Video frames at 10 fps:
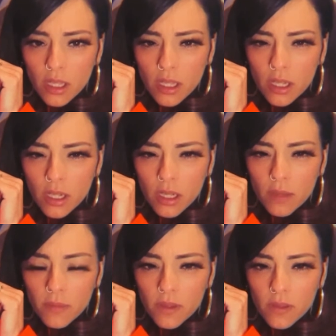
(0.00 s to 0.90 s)
Let
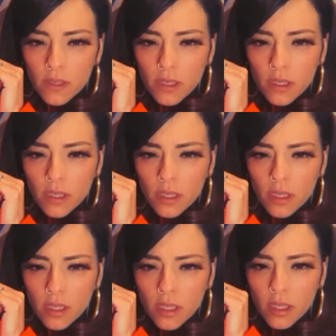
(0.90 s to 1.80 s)
me see.
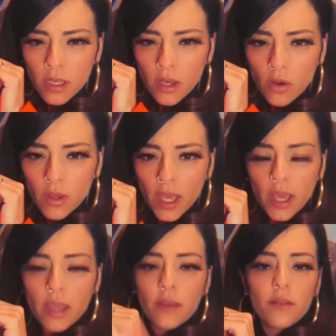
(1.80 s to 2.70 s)

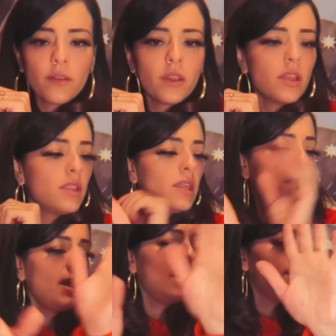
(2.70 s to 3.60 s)
Okay. The hand